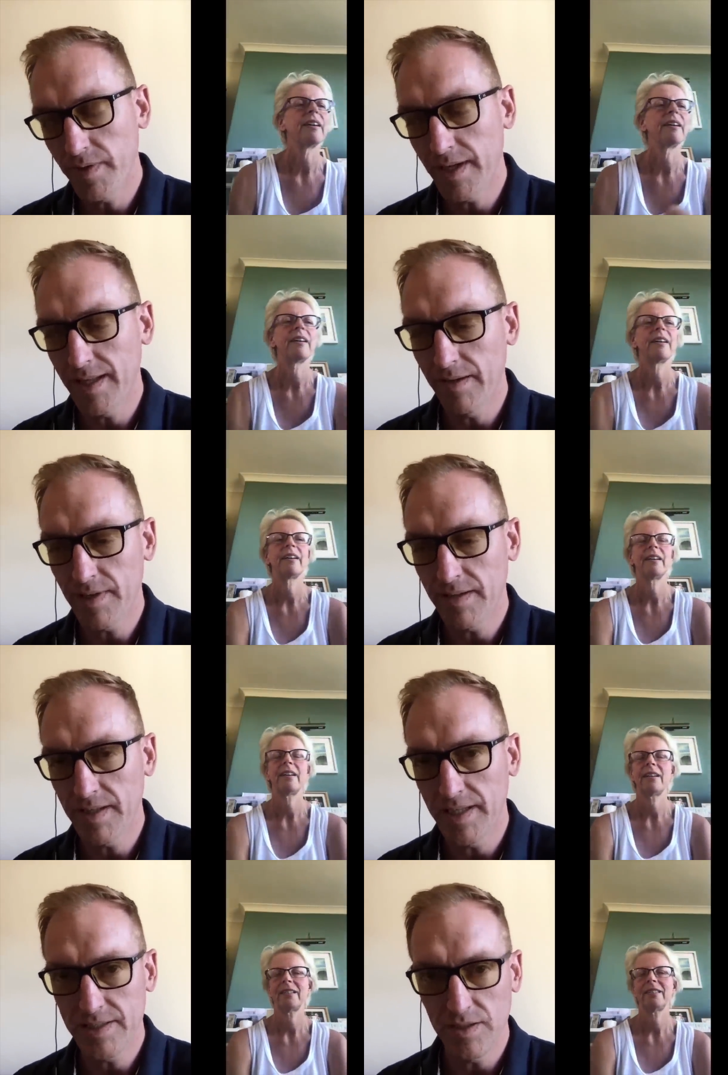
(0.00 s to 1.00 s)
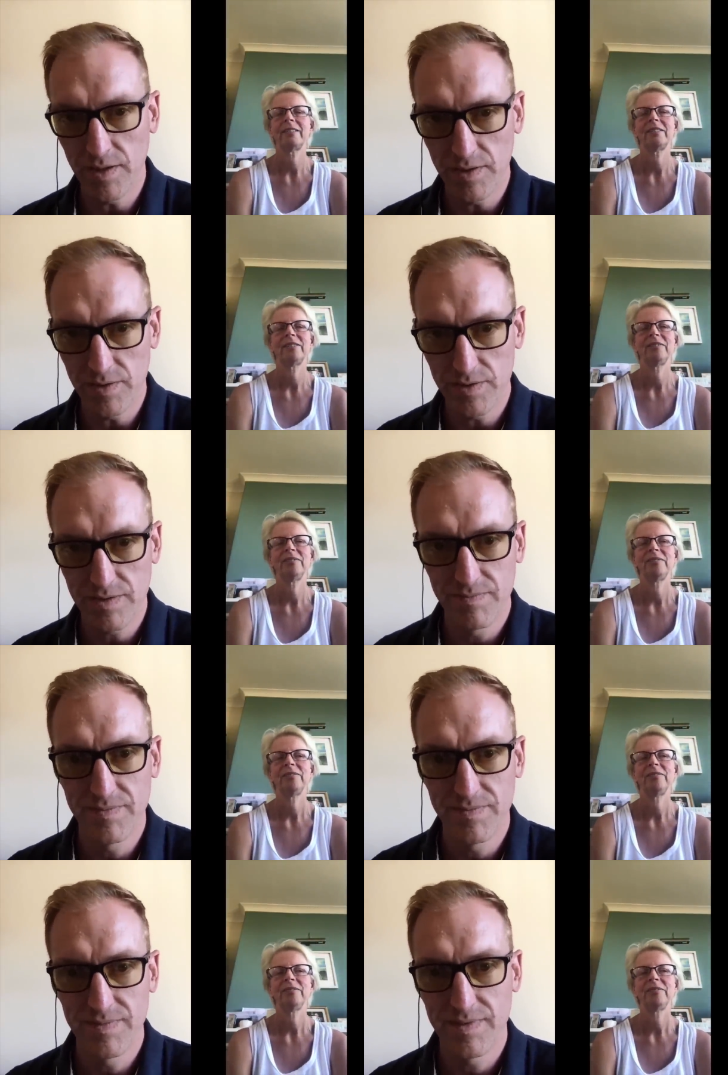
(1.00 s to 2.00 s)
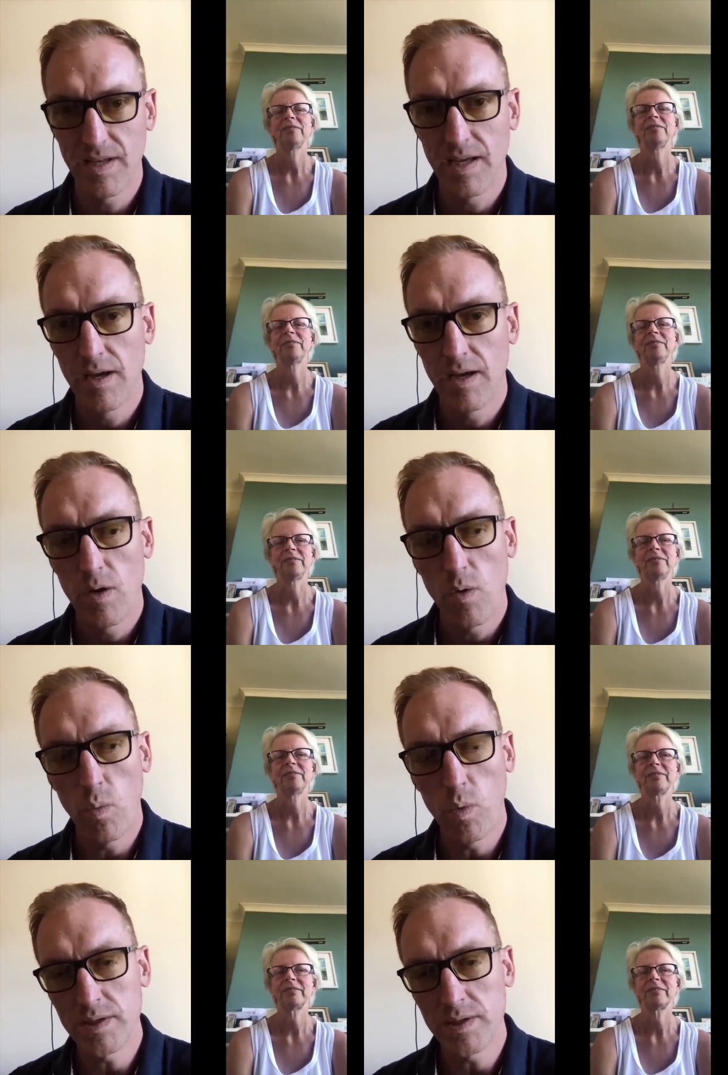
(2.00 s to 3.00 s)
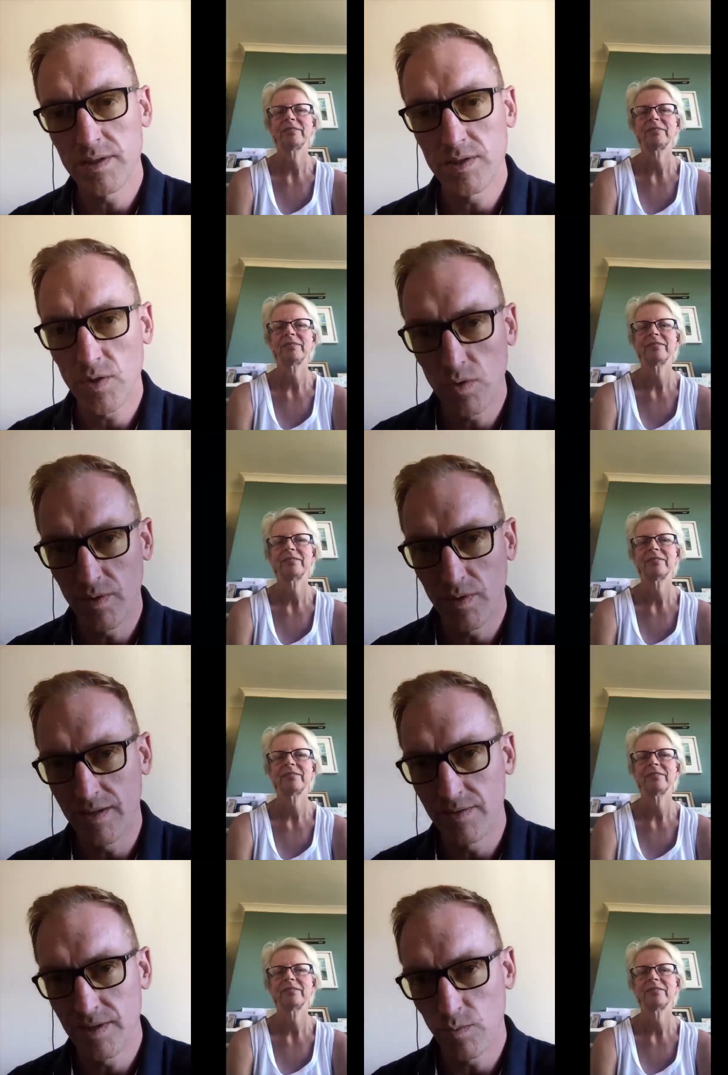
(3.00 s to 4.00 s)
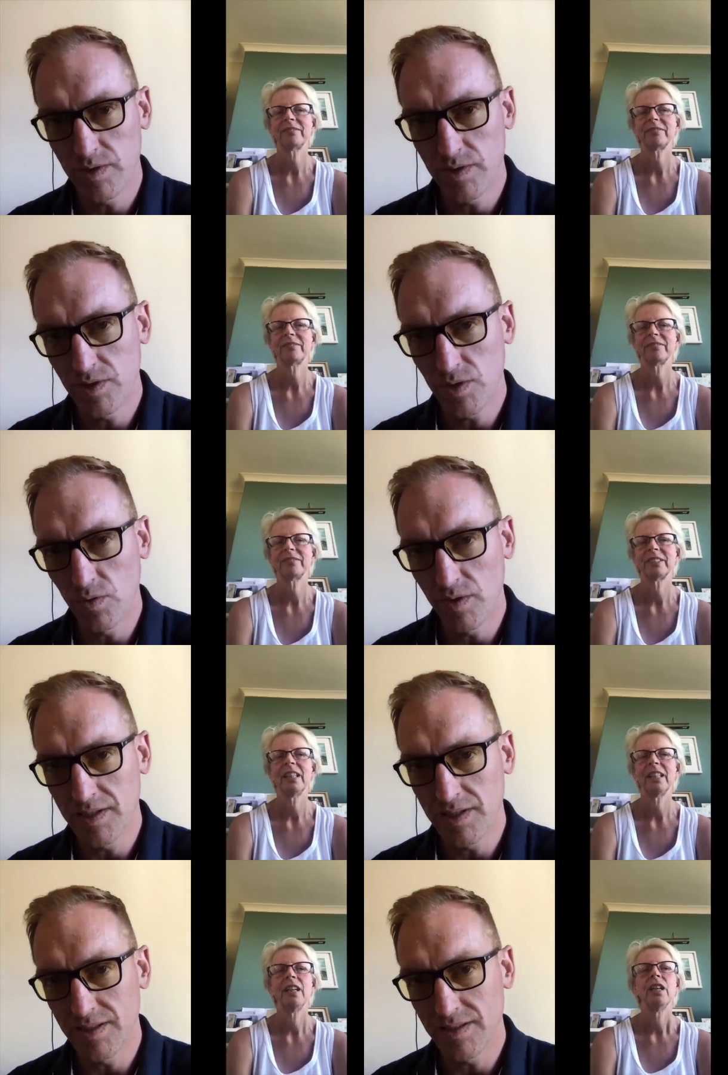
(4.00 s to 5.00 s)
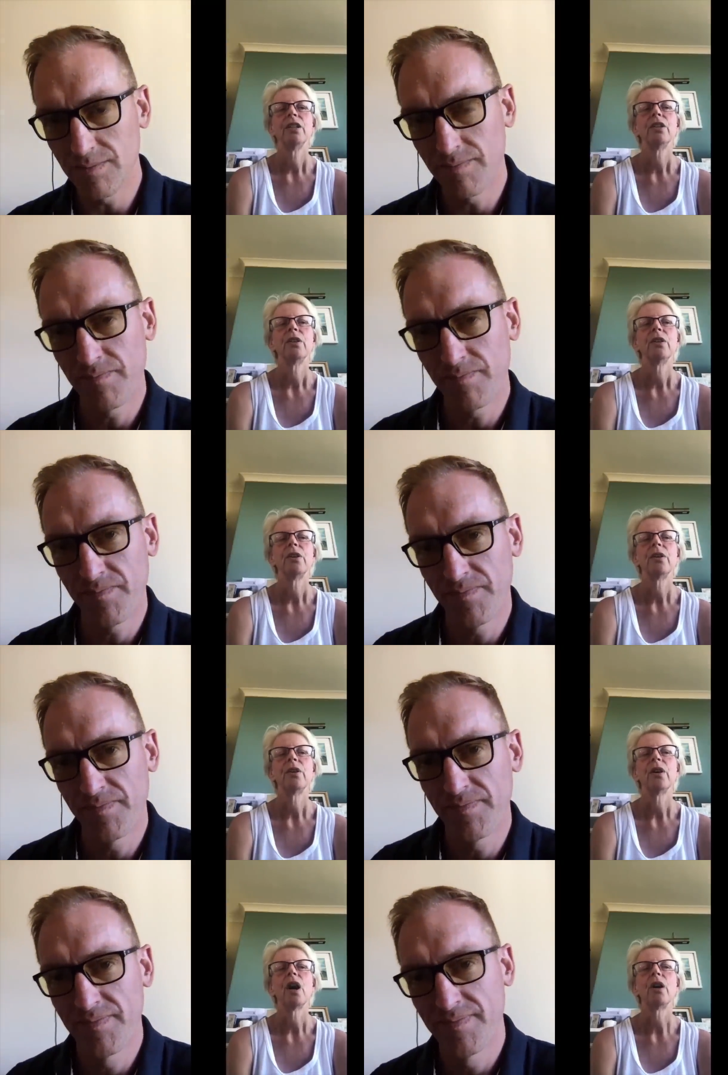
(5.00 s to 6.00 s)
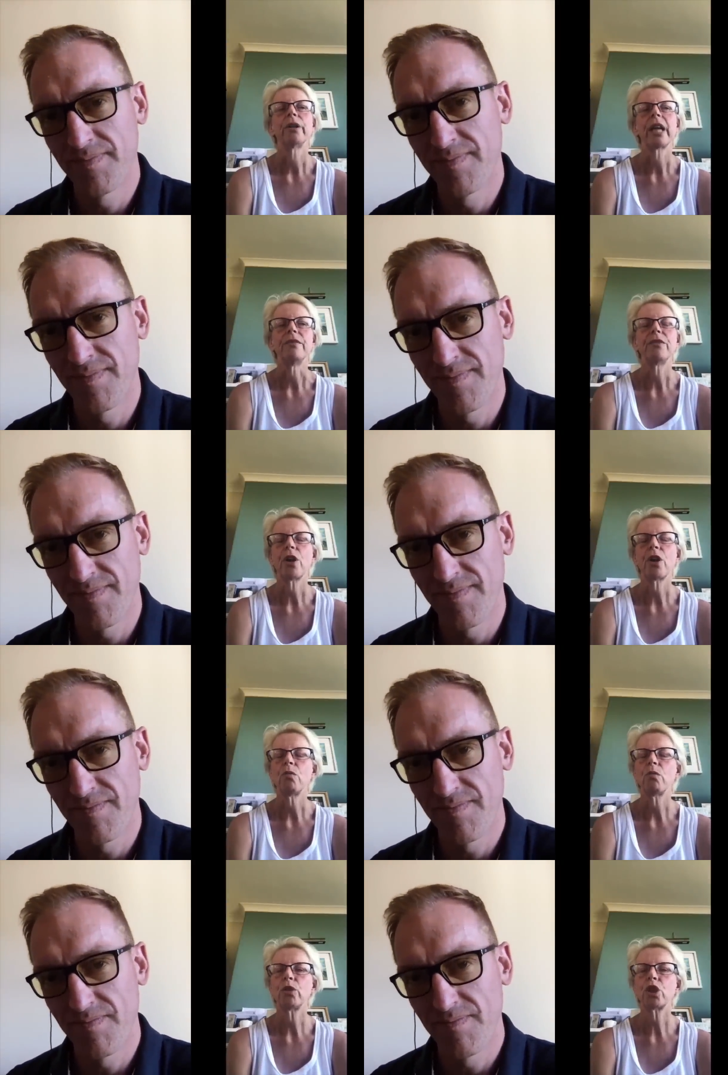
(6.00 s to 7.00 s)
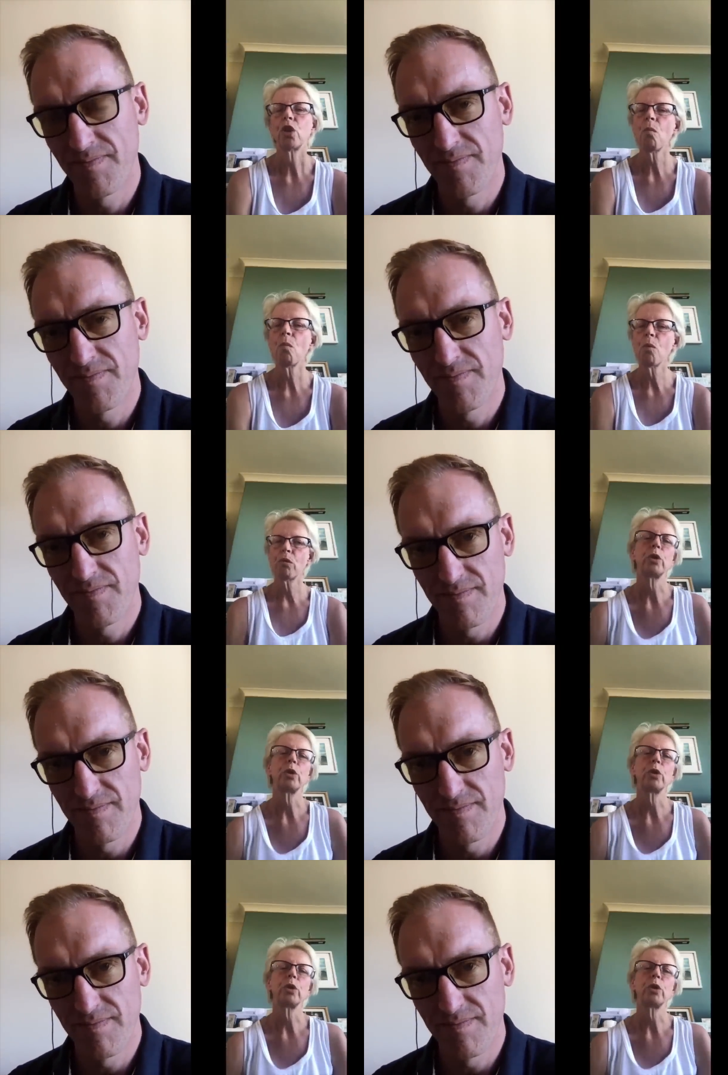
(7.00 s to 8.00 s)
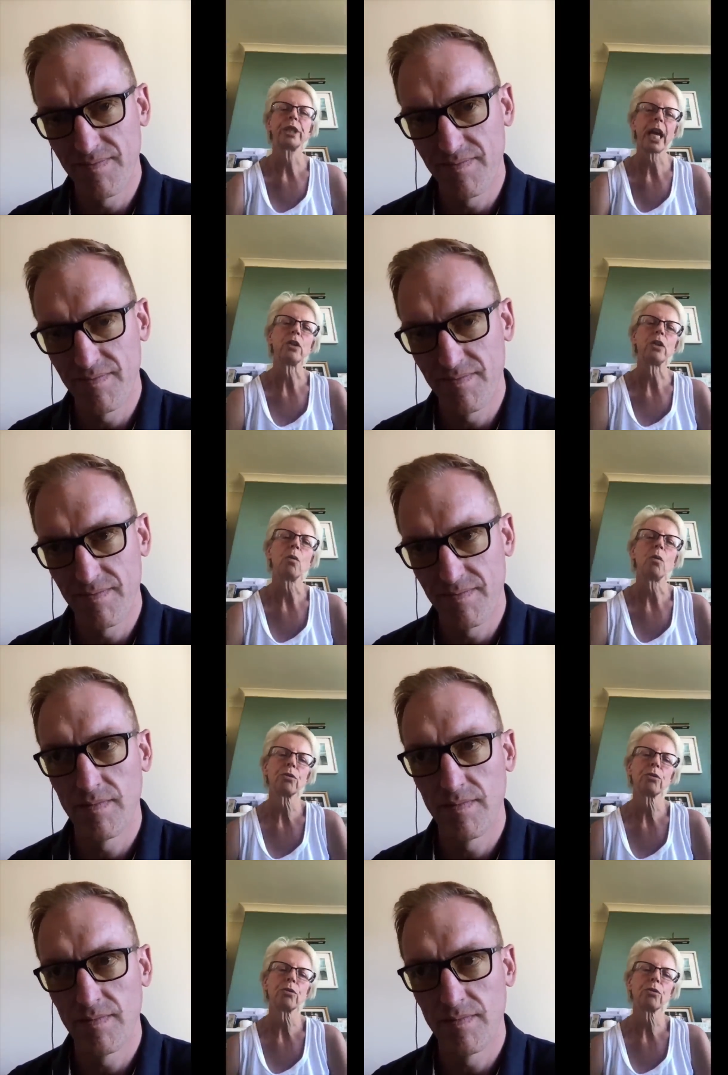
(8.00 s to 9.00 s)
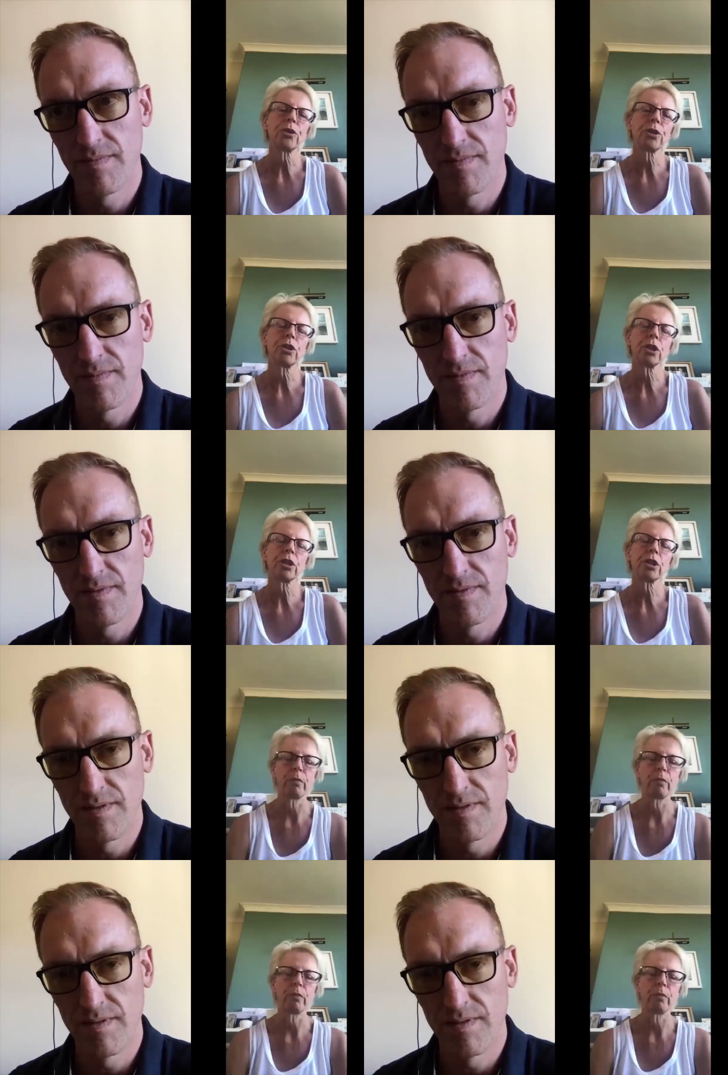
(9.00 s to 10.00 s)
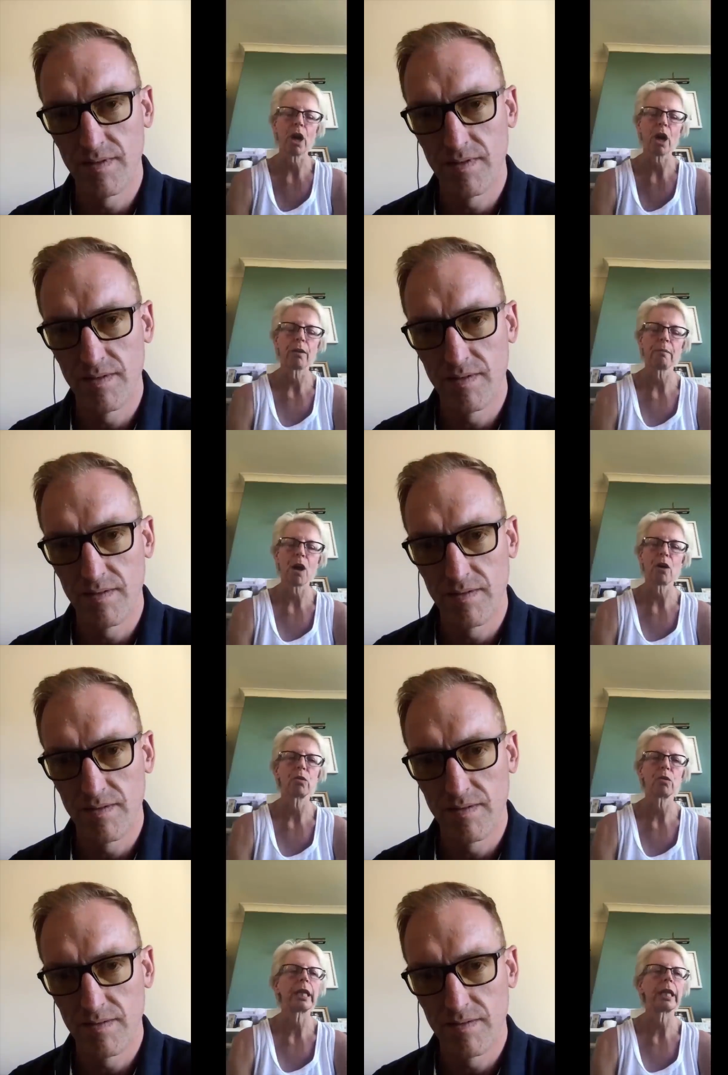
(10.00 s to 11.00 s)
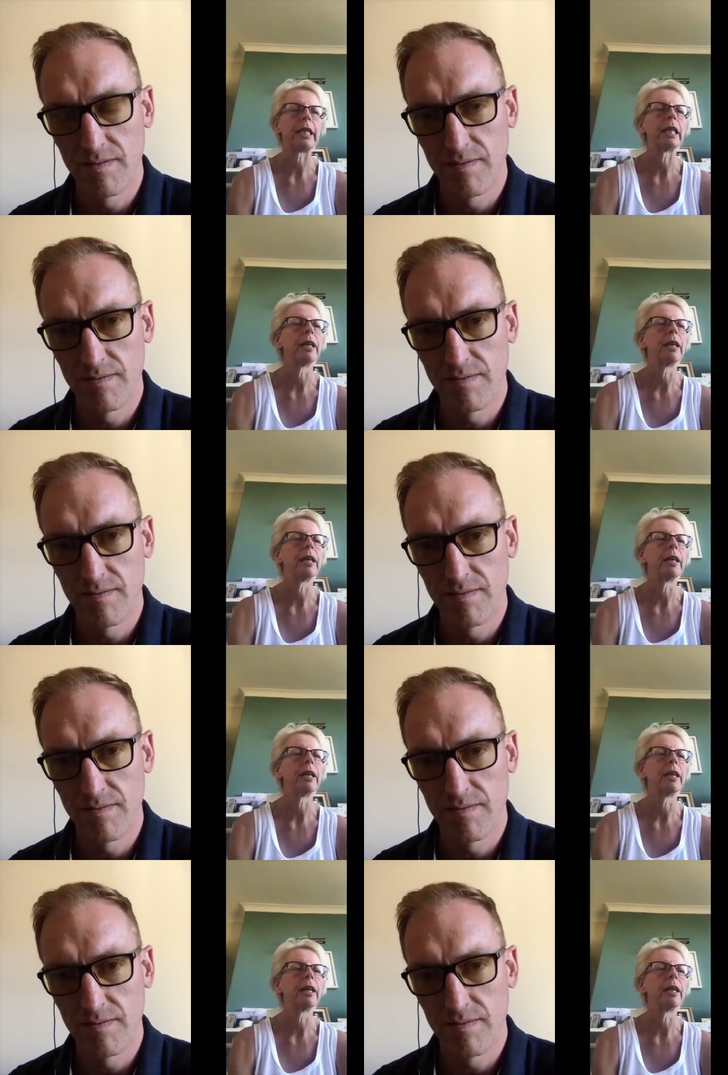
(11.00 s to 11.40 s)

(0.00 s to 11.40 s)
Speaker 1: through that and they've done the yes and nos, mm-hmm. What's the score now? So, what's the scoring system?
Speaker 2: Okay, so two or more of those would get you mild, just you know, kind of mildly,